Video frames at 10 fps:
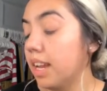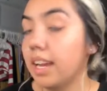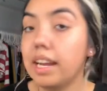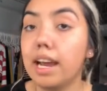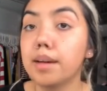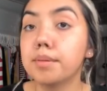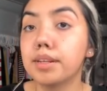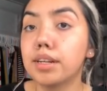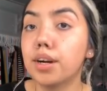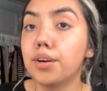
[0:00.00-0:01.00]
And I am
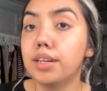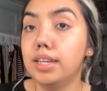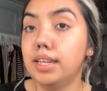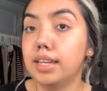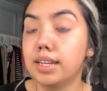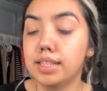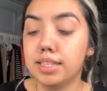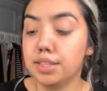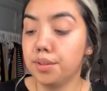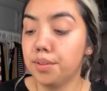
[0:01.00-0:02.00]
going to go in and
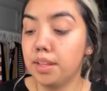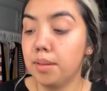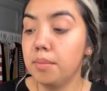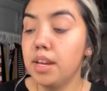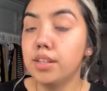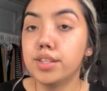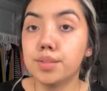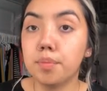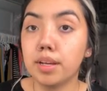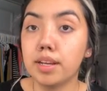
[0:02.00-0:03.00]
conceal them
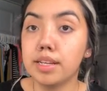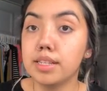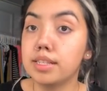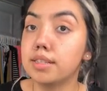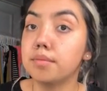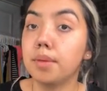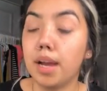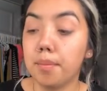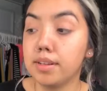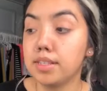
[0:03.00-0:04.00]
just because my
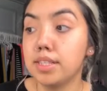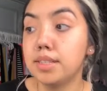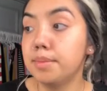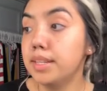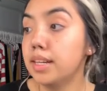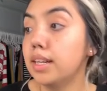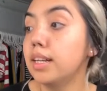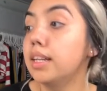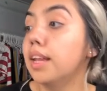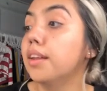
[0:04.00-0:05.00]
eyebrows need to be
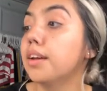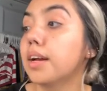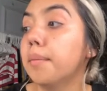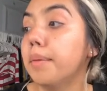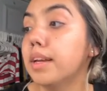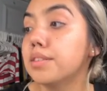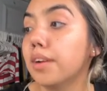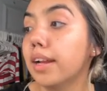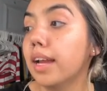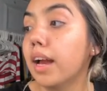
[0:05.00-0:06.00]
done. They look a mess
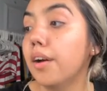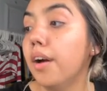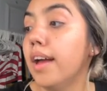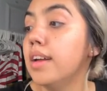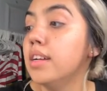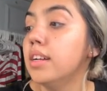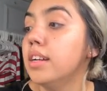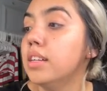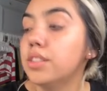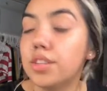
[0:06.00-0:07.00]
right now.
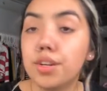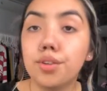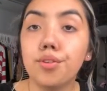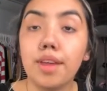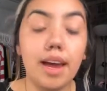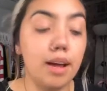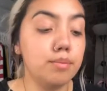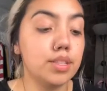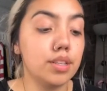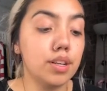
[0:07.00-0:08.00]
So to do that, I'm
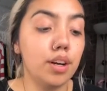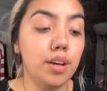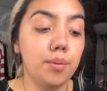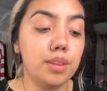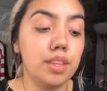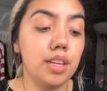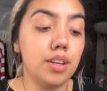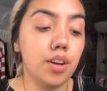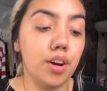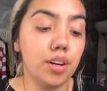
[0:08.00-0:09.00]
just going to go in with the
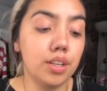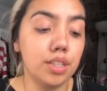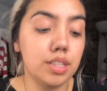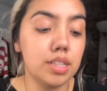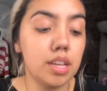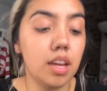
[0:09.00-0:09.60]
NARS